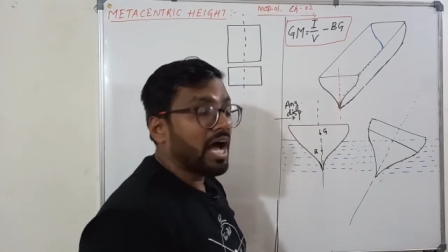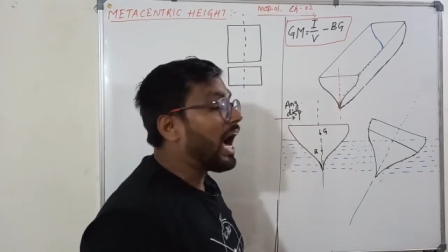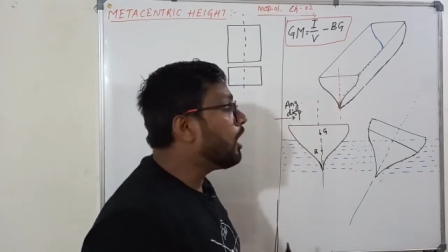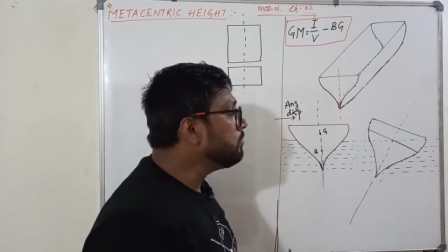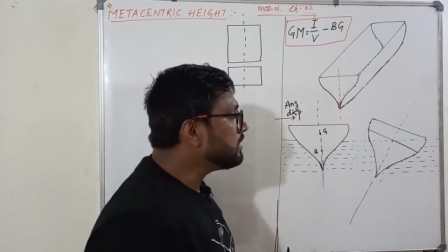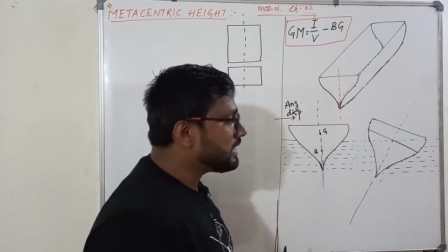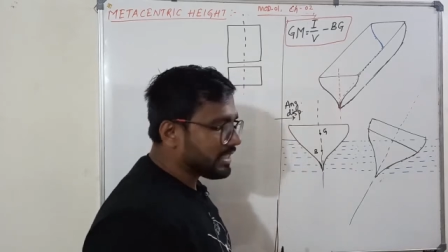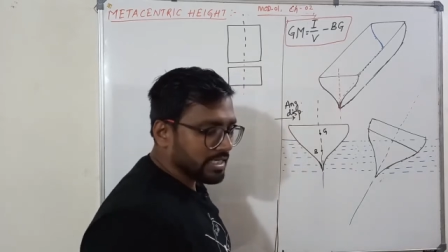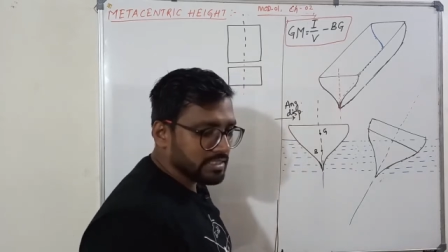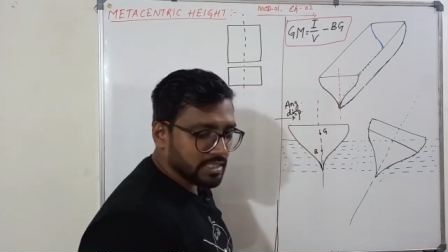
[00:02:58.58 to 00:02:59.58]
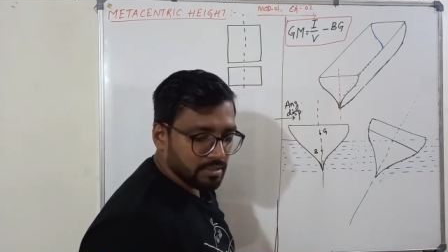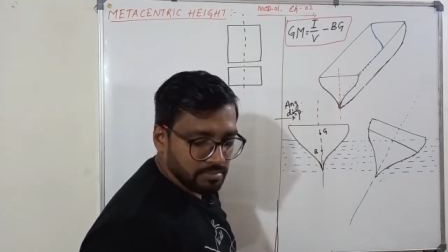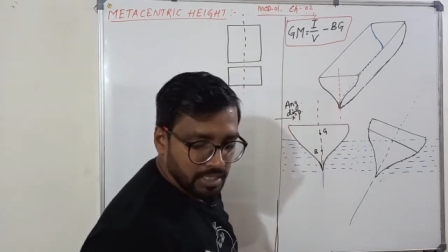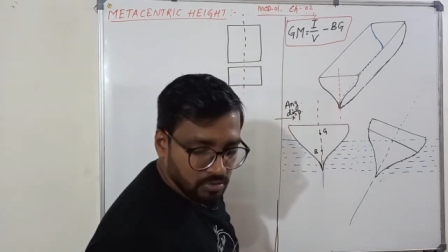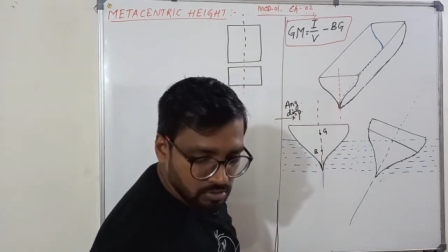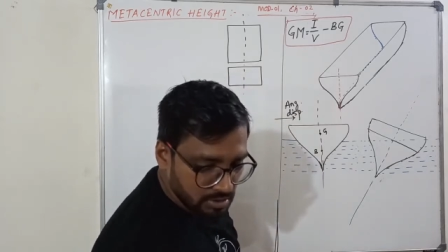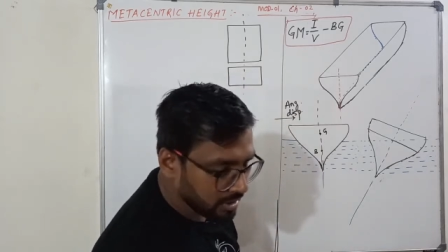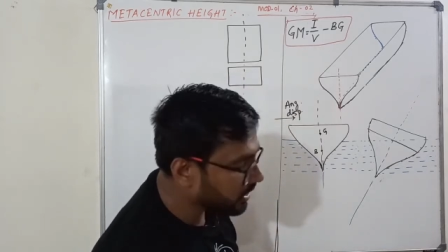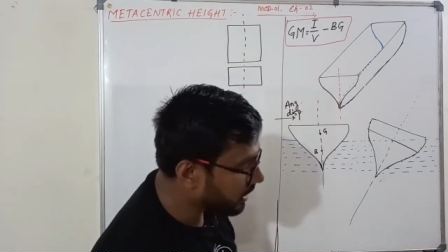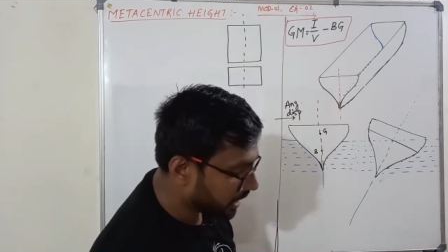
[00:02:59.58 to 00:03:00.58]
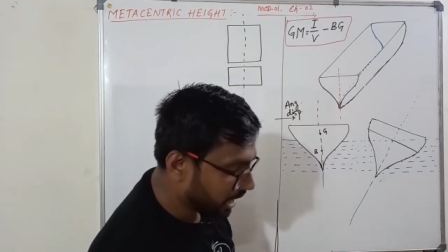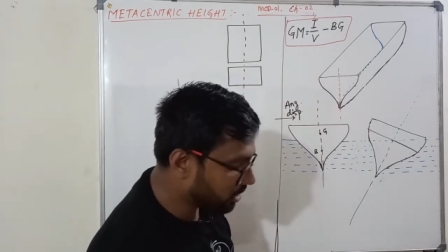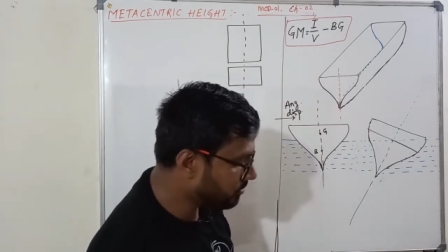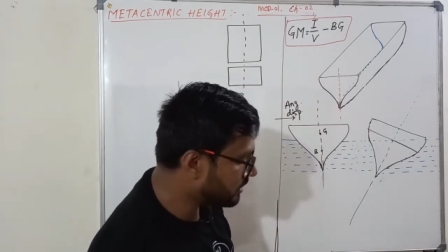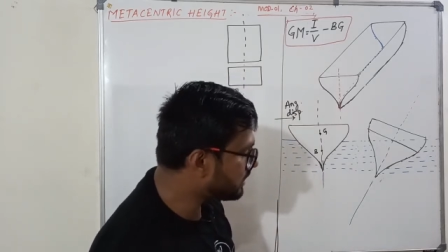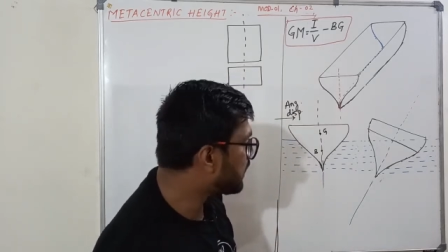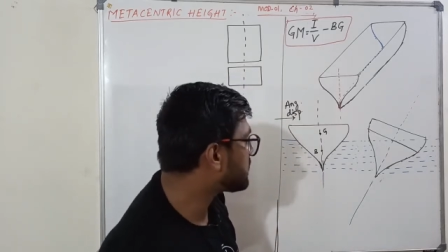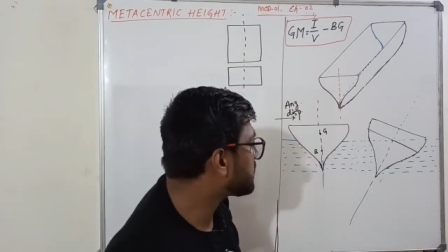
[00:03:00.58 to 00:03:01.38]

How much it has come down, sir? How much it has